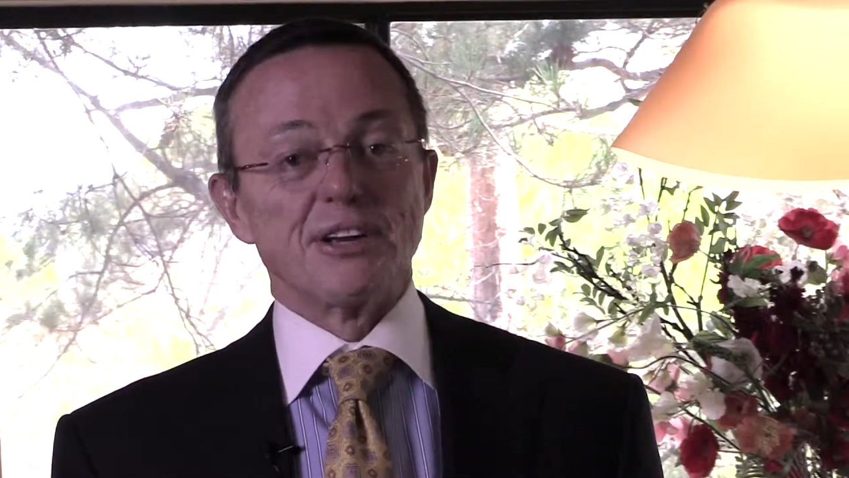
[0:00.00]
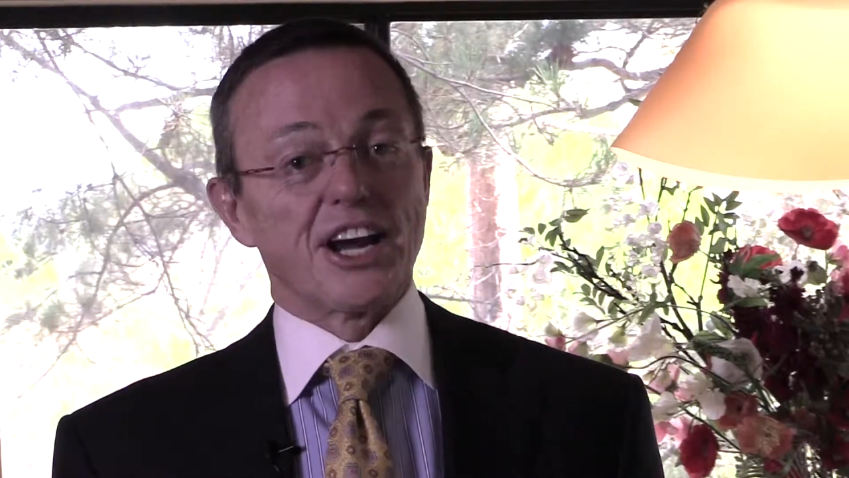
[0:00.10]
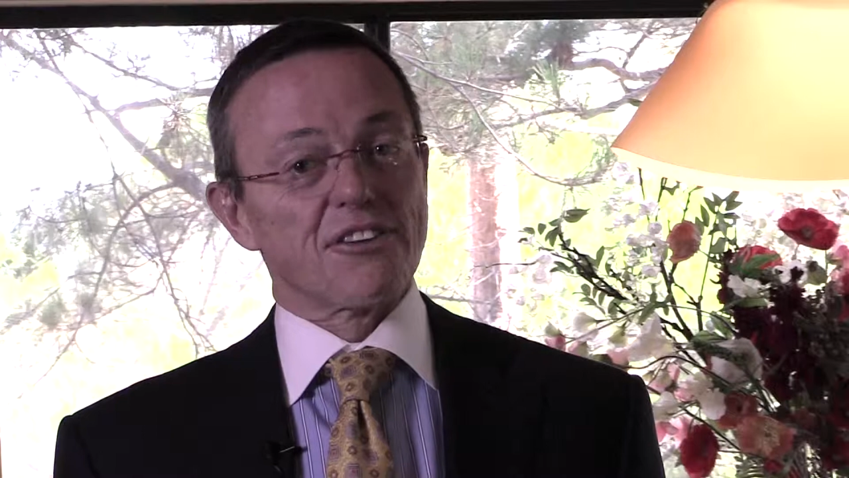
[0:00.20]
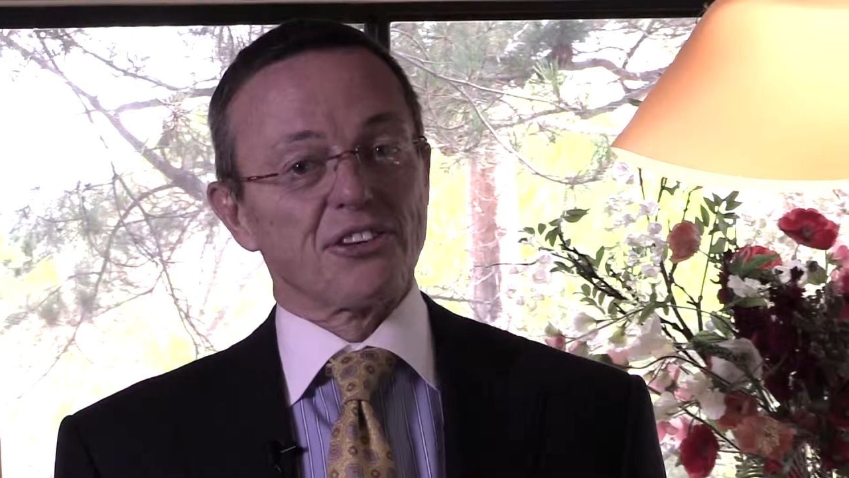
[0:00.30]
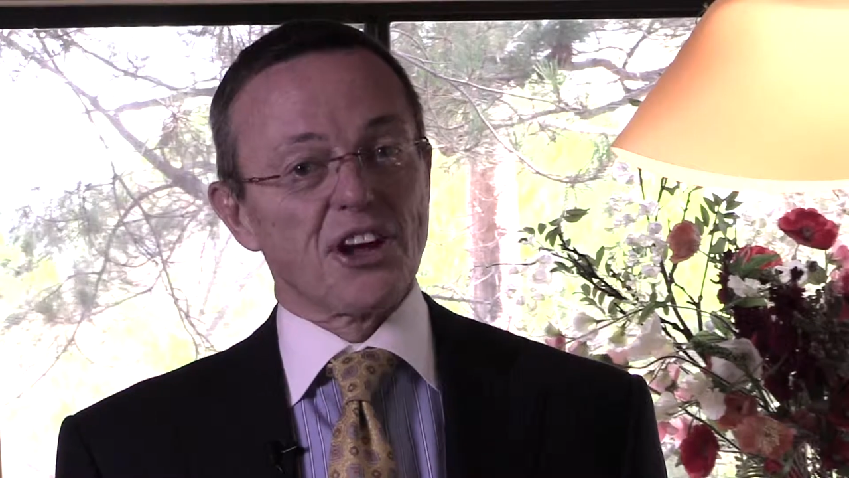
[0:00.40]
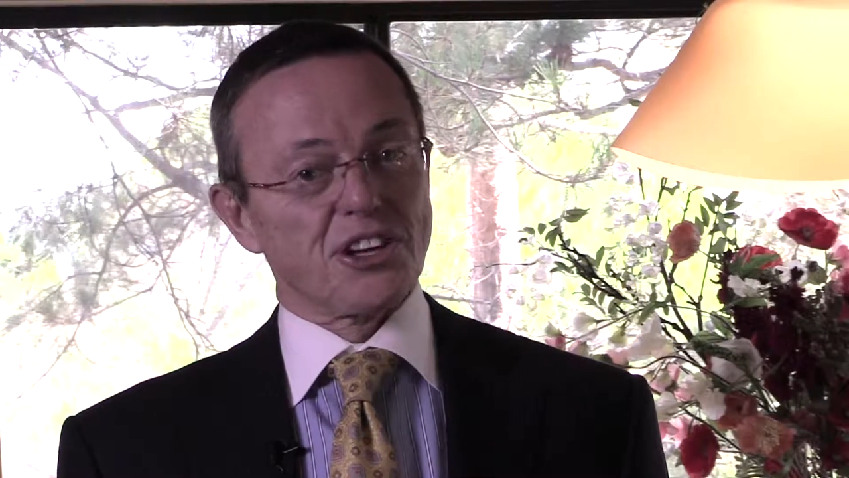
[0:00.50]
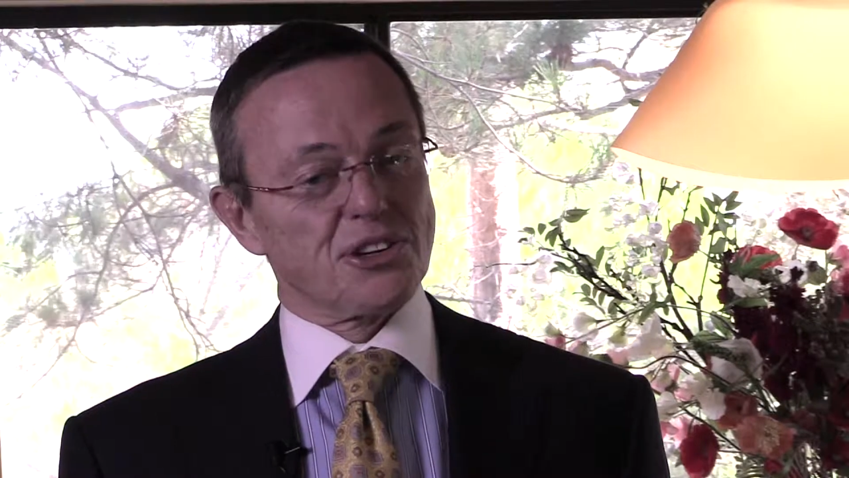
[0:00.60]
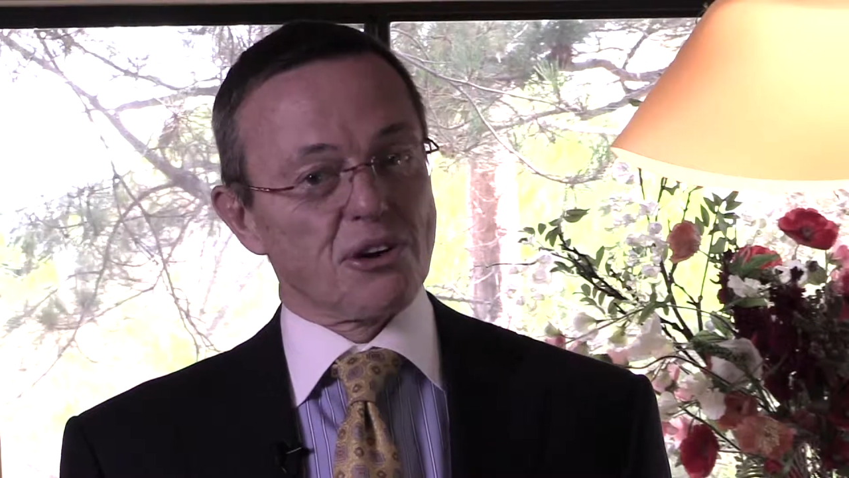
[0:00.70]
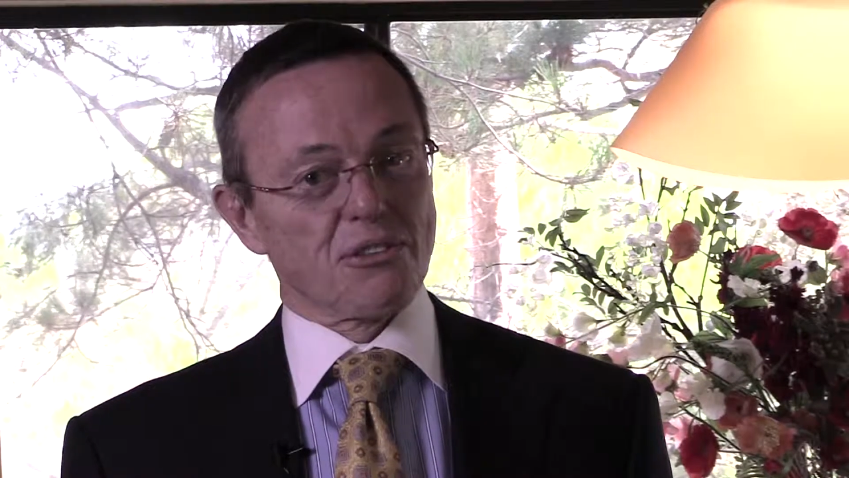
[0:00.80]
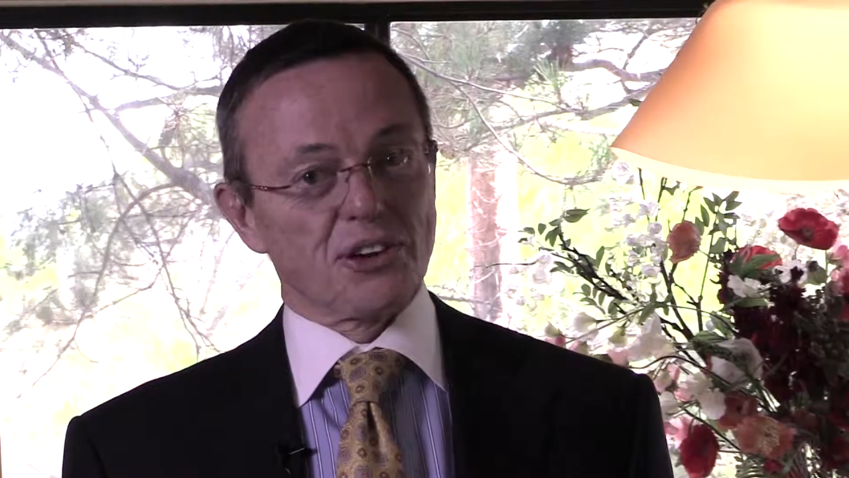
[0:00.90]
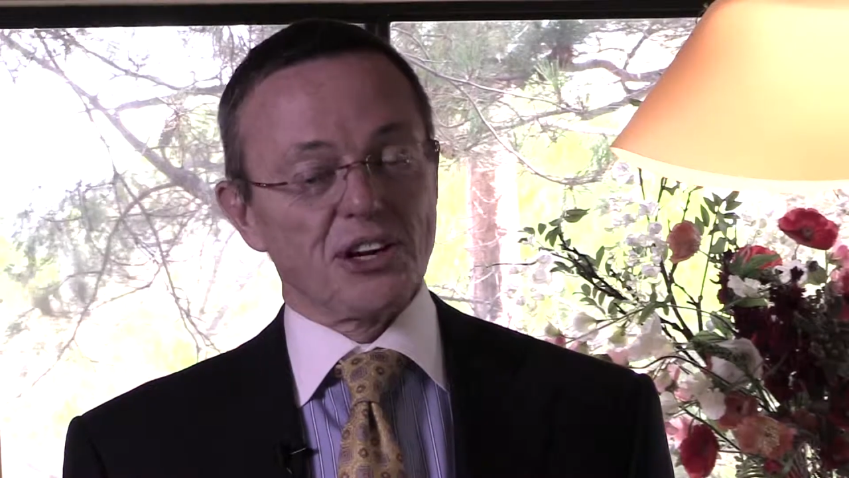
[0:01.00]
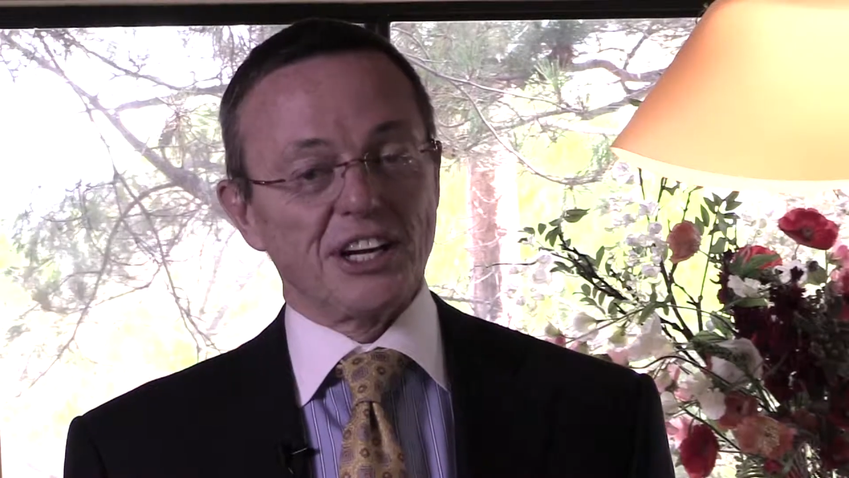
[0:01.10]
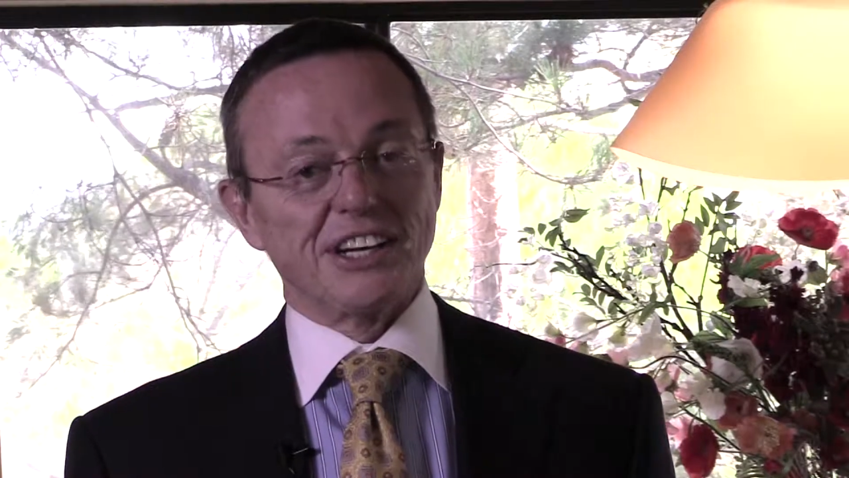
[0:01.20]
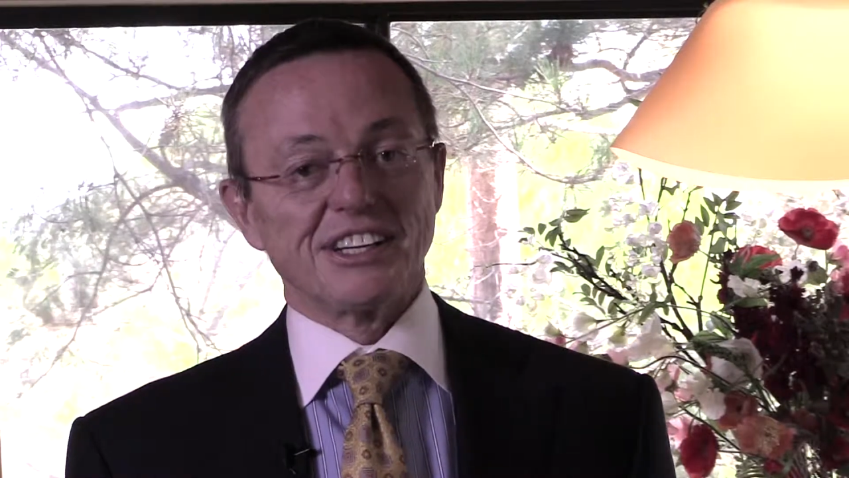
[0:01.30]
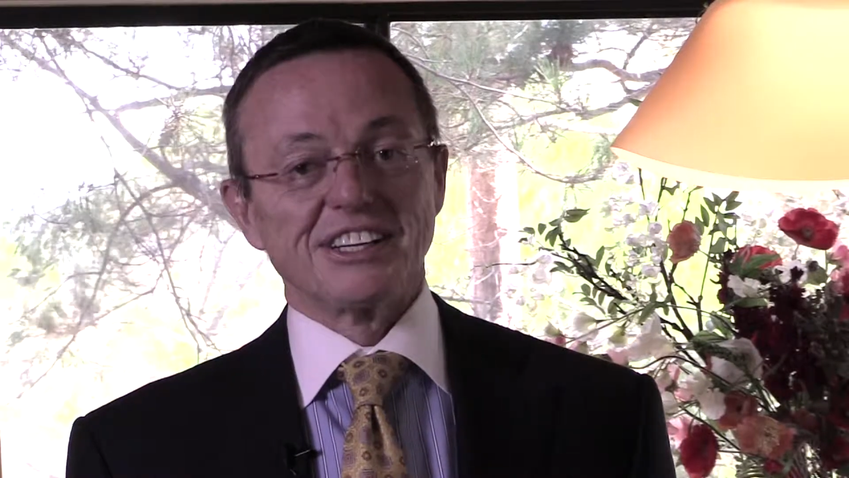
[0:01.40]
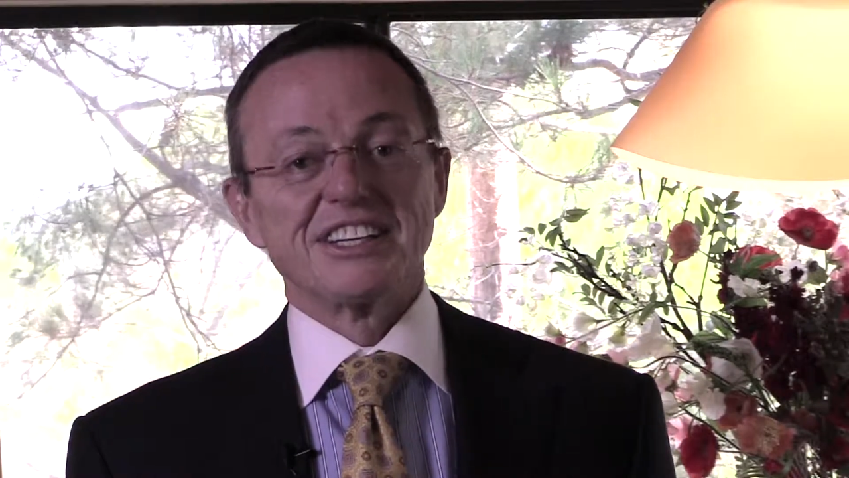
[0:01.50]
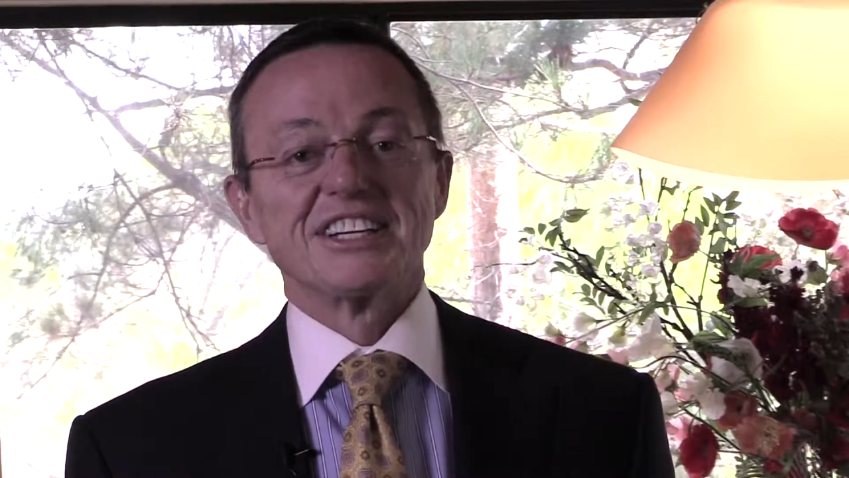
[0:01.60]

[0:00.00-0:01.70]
be careful not to overeat.